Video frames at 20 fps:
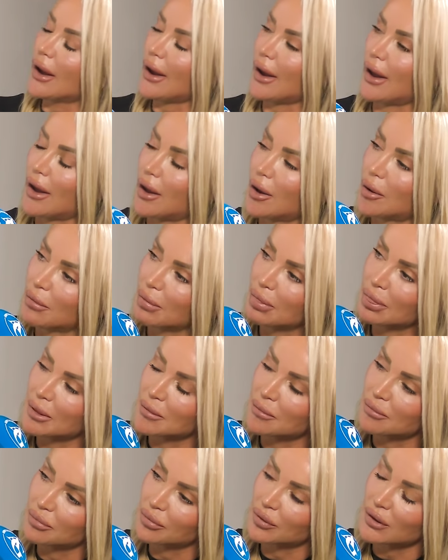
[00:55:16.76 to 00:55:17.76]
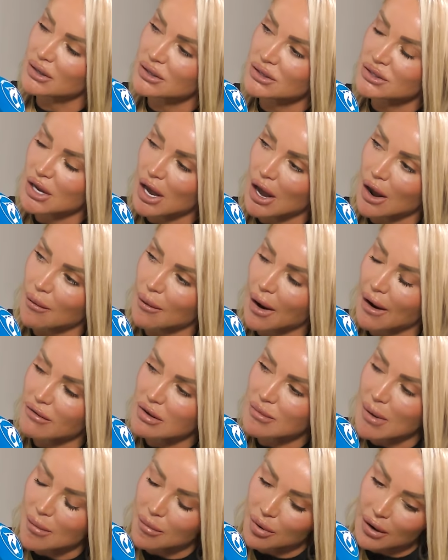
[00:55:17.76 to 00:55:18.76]
um, so I
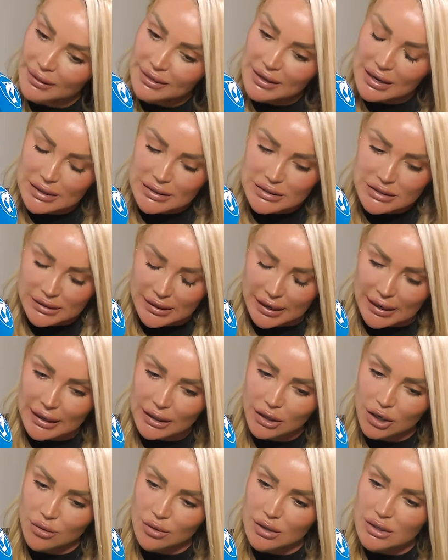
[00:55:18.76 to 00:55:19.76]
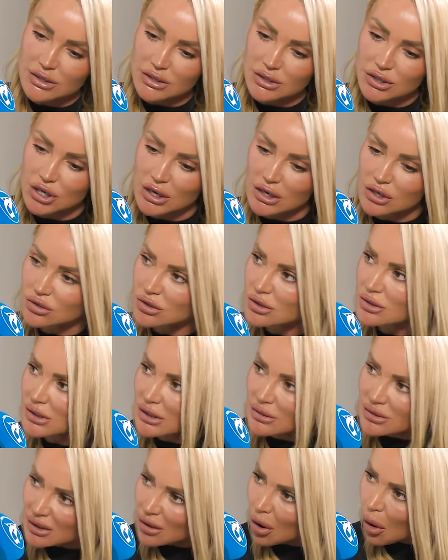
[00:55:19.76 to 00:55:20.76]
remember at the end of the night, like going into the changing rooms,
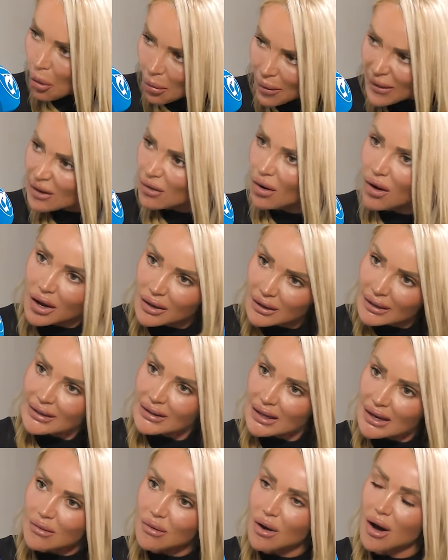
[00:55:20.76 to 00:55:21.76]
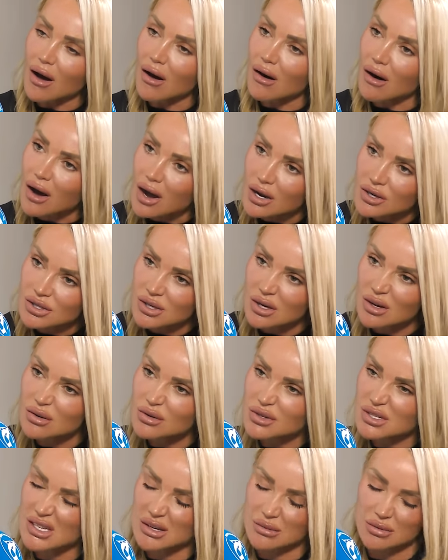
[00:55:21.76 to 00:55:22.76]
I was like, oh my God, like they were
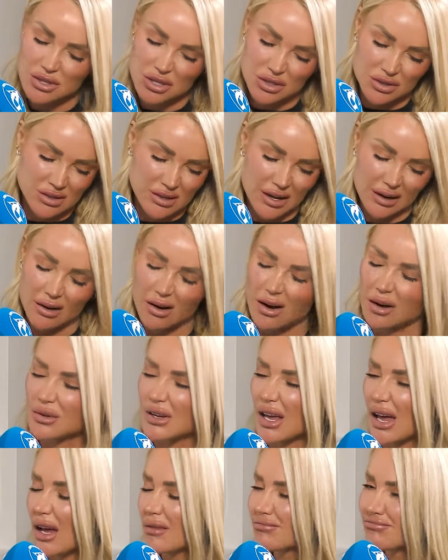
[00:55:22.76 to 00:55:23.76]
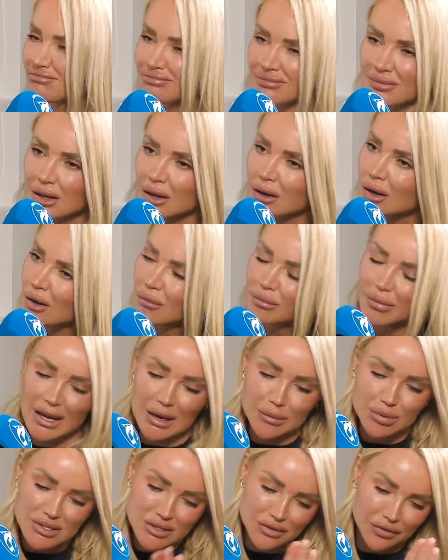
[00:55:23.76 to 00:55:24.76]
arseholes. And they were just like, oh yeah,
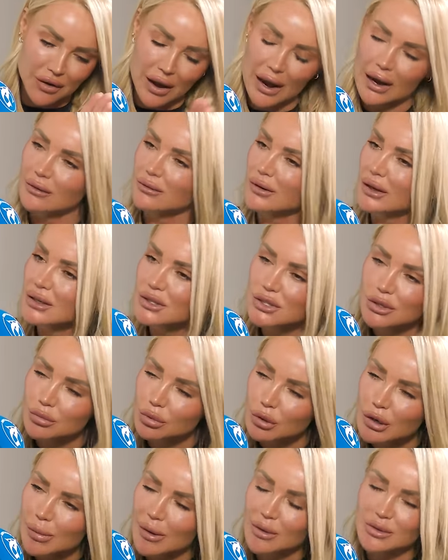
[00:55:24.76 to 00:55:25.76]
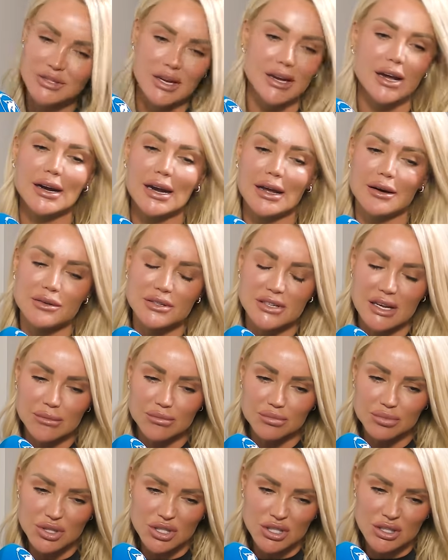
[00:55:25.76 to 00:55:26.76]
babe, it's fine. Like, don't worry about it. And I was like,
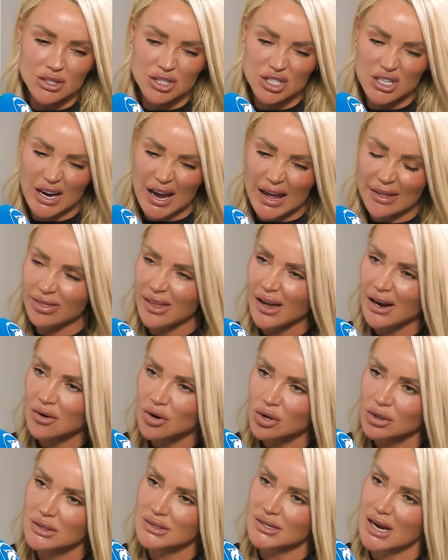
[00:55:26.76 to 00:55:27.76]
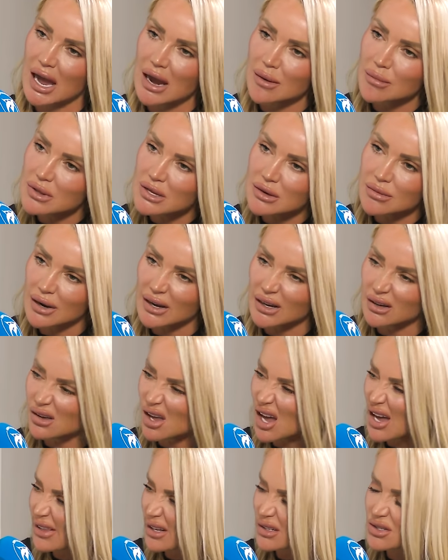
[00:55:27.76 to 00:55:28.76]
do you get that all the time? And they were like,
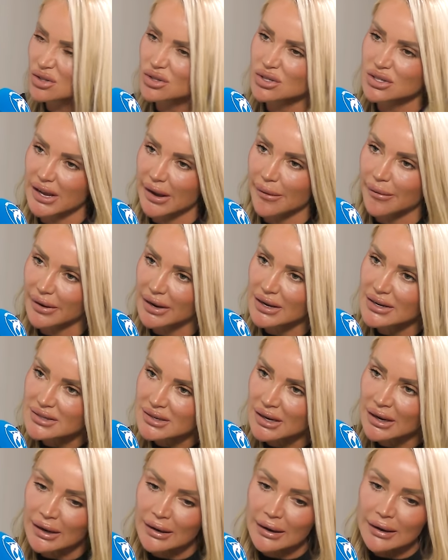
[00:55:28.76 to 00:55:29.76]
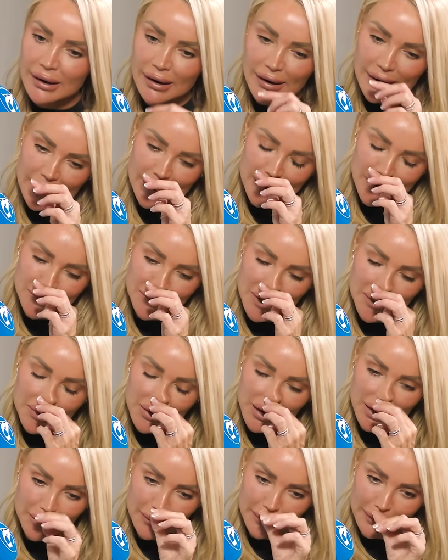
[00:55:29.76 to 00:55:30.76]
yeah, that's just how it is. And I
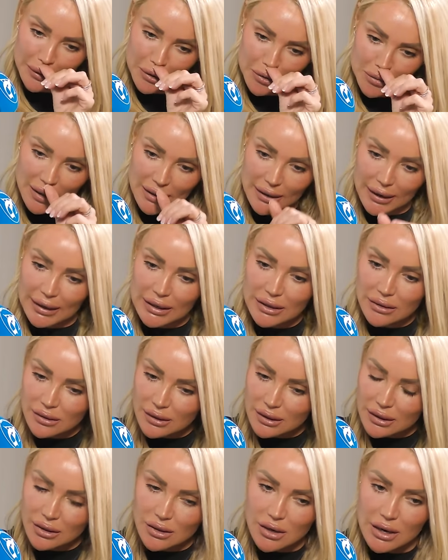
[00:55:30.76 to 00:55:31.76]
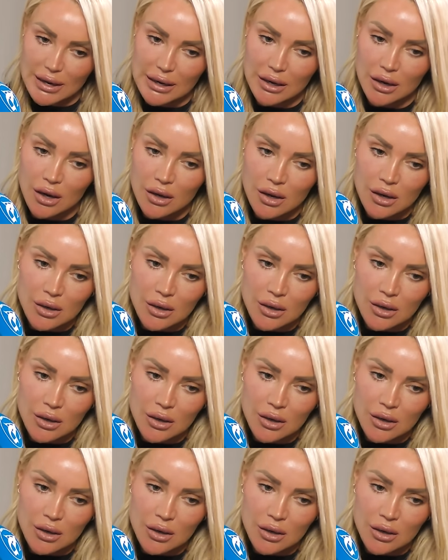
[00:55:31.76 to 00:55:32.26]
remember going home that night and thinking, like,